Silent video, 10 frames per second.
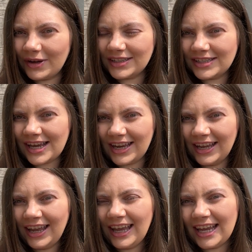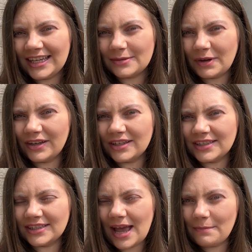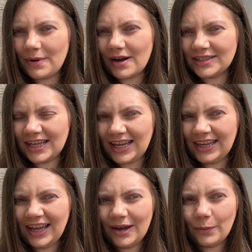but today is my cousin's hen party.